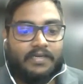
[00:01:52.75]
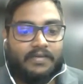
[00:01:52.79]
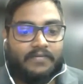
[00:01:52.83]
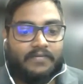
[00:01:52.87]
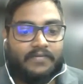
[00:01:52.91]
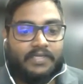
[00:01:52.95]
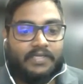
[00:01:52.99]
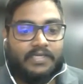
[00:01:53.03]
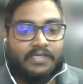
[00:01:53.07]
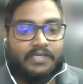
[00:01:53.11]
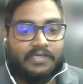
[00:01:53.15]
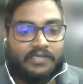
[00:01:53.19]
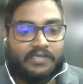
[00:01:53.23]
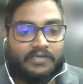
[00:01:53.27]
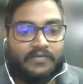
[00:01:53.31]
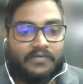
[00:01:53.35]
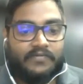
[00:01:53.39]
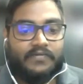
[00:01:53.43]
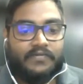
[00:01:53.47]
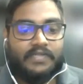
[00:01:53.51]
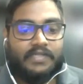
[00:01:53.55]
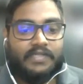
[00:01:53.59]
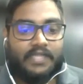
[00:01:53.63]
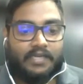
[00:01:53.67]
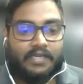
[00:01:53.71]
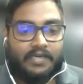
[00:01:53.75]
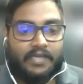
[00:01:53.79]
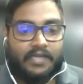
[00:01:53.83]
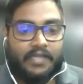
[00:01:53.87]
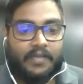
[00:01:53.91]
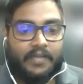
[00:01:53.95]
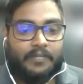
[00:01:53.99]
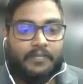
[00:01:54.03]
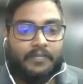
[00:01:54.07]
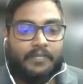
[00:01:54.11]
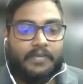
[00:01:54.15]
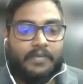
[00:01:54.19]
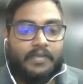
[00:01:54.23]
we continue with that
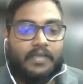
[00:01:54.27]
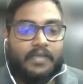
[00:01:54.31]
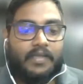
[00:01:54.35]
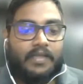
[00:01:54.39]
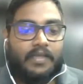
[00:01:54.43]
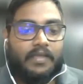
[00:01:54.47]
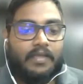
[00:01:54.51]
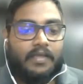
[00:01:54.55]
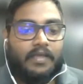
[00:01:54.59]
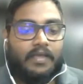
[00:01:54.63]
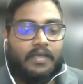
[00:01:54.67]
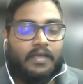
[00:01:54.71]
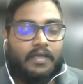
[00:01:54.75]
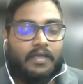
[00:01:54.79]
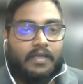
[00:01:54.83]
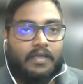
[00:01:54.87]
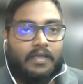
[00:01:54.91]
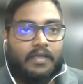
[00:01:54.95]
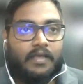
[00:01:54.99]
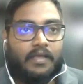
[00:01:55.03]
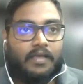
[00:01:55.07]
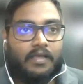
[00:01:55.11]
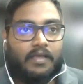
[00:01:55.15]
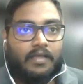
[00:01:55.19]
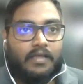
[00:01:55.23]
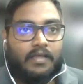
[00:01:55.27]
name. Uh,